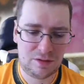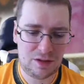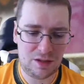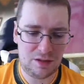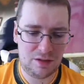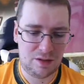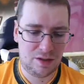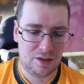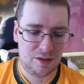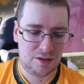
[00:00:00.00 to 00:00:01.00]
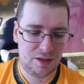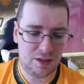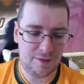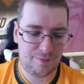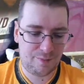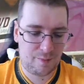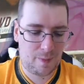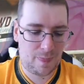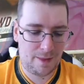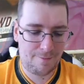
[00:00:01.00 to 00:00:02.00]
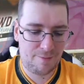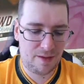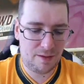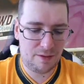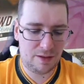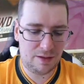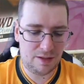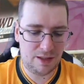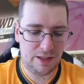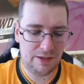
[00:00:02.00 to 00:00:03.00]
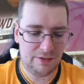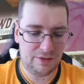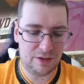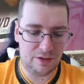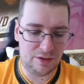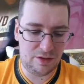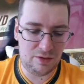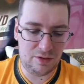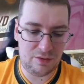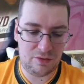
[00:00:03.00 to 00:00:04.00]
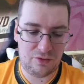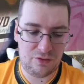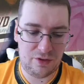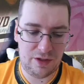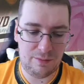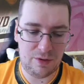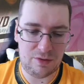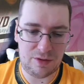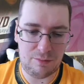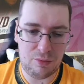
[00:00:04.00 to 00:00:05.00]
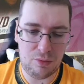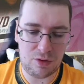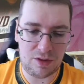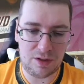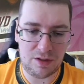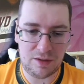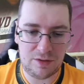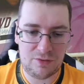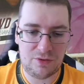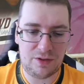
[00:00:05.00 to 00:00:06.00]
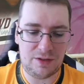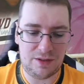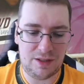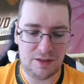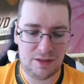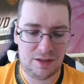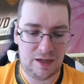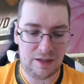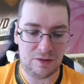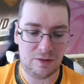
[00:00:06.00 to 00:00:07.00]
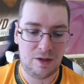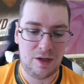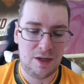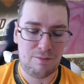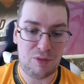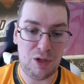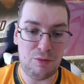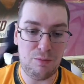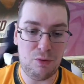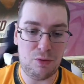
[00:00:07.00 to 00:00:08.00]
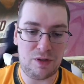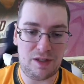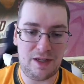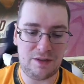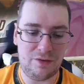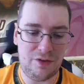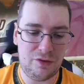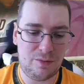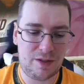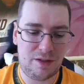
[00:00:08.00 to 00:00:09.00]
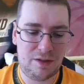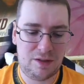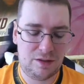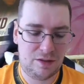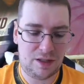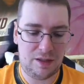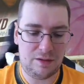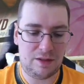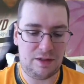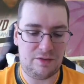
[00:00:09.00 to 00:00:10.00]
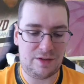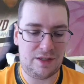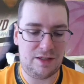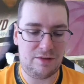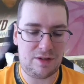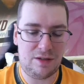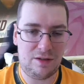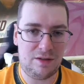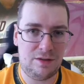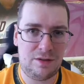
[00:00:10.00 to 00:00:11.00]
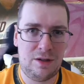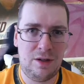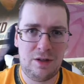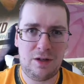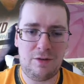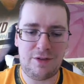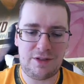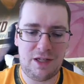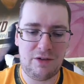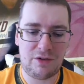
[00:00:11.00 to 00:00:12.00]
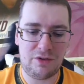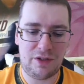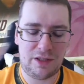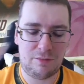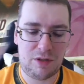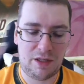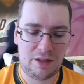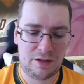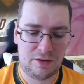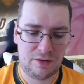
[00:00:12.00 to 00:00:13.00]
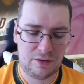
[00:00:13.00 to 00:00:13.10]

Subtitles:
Okay, so yeah, I'm going to leave, you know, the 3 most important cards front and center. Our purple border Kings of Europe card, our kind of cutout card of the South Korean player,